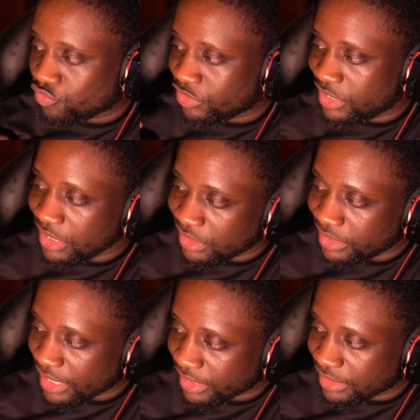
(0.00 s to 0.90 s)
This
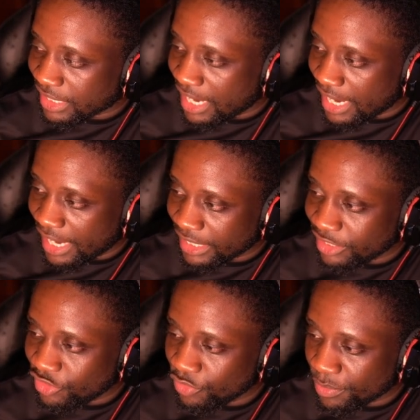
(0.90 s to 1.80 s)
deck is kind
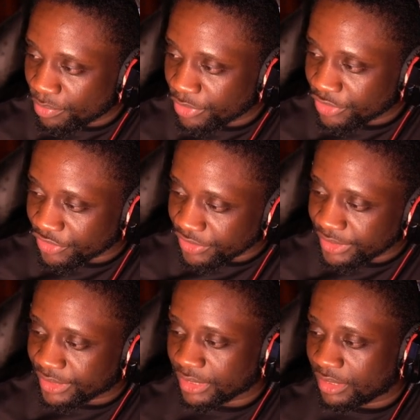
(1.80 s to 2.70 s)
of doing pretty
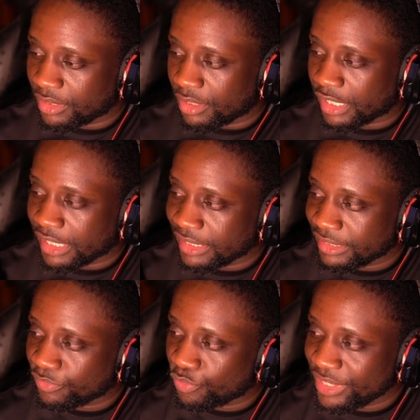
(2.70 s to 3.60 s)
good,
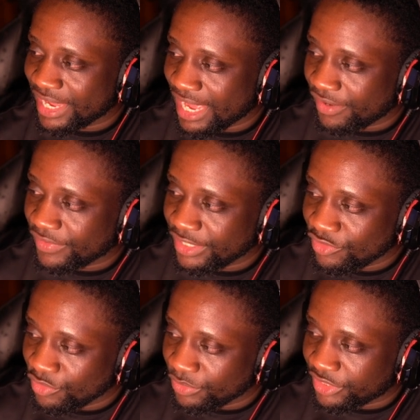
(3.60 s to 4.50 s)
and we have a
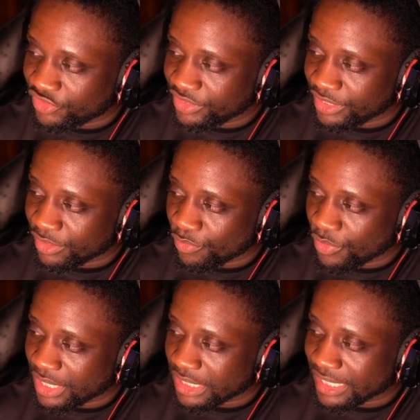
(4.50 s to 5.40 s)
new addition here
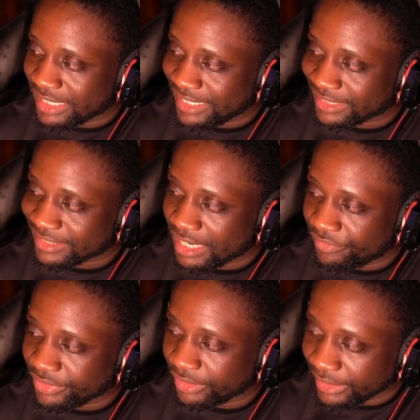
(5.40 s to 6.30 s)
with the
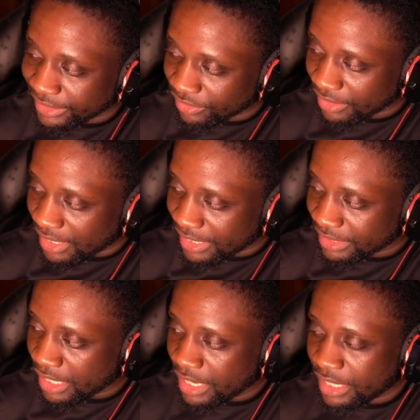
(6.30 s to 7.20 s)
Escavalier line.
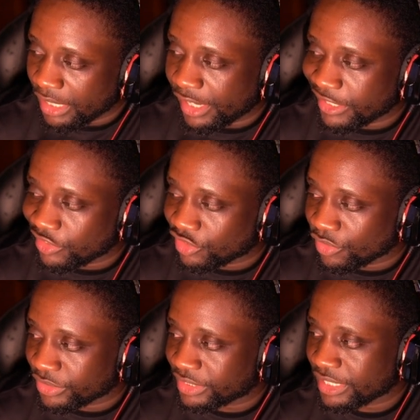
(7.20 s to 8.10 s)
And so
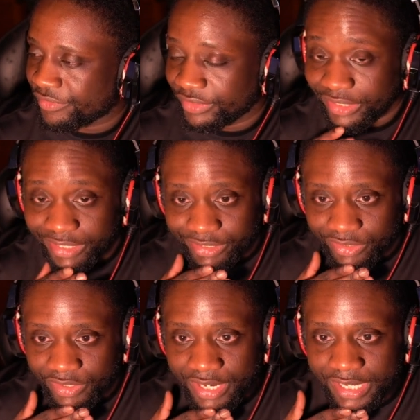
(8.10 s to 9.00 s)

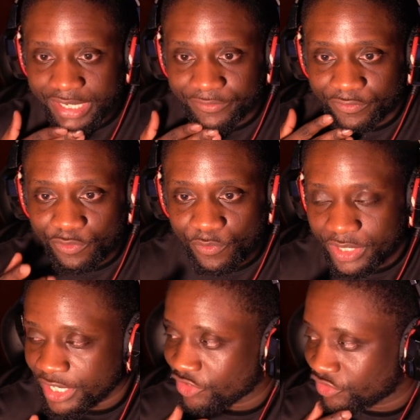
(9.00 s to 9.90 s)
Escavalier, for 1
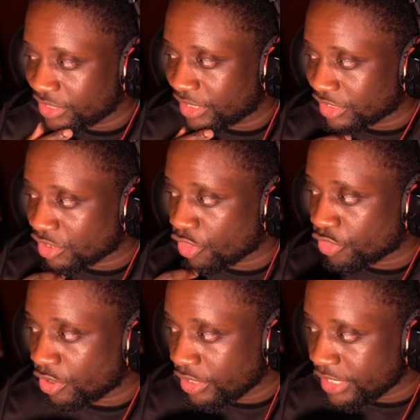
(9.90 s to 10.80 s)
energy, does
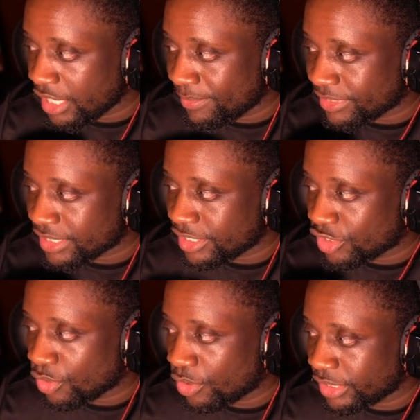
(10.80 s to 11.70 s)
30 damage and
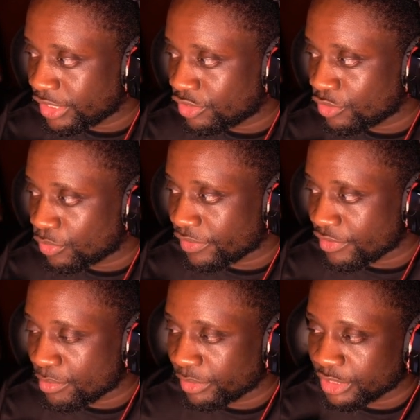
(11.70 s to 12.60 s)
20 to one of your
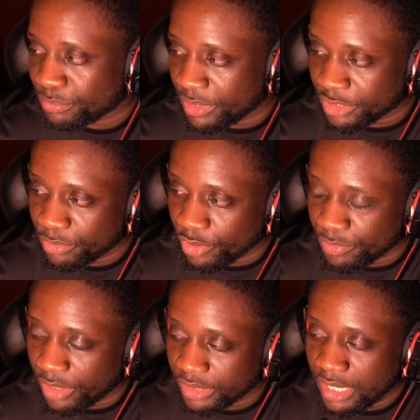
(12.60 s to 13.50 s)
opponent's bench
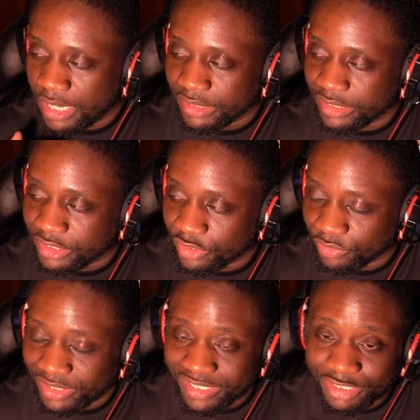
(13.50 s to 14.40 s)
Pokemon. This is
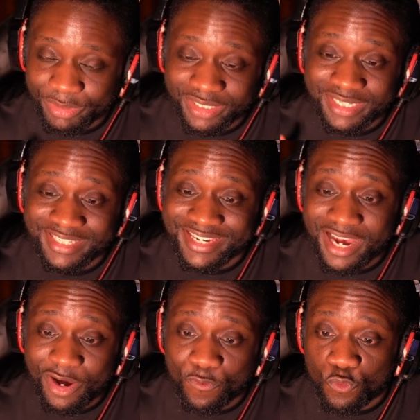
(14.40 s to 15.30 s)
really nice because it's
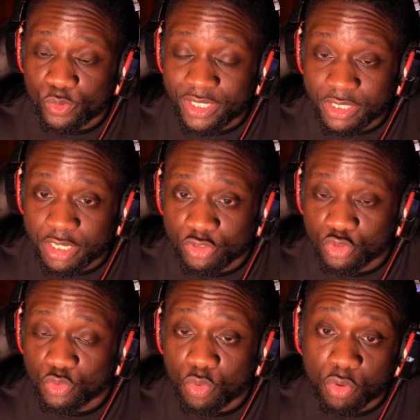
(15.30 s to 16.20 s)
not weak to
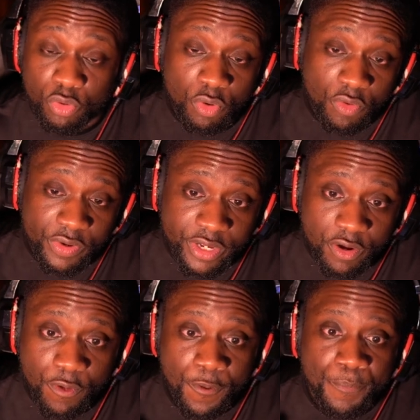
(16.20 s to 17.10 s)
Oricorio,
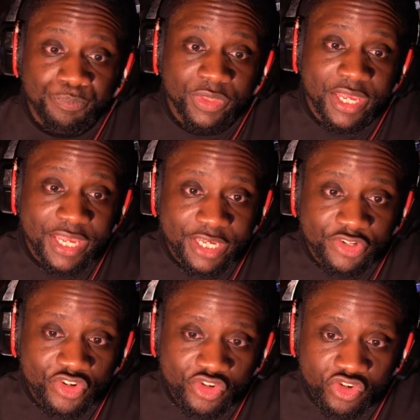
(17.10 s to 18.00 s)
and
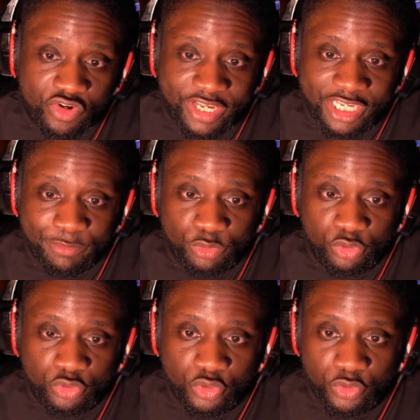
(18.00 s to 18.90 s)
you're
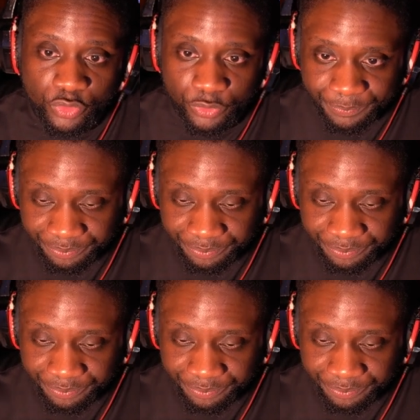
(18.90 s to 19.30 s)
able to